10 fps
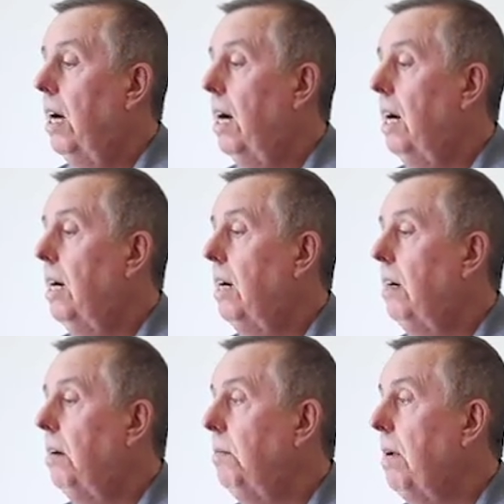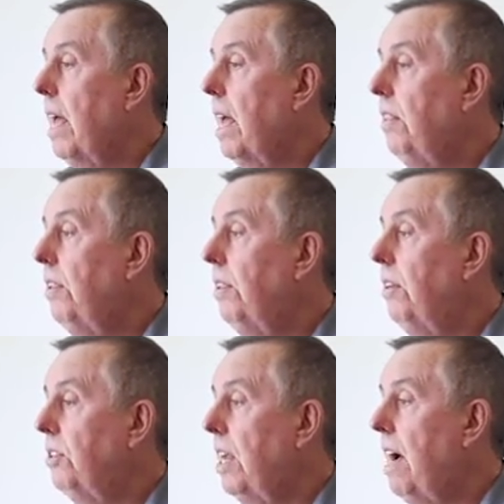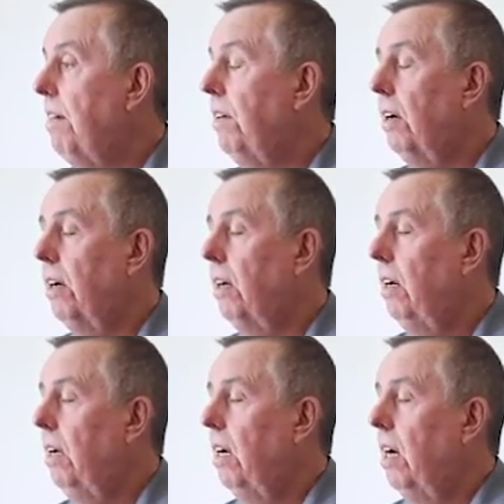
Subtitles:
And the staff here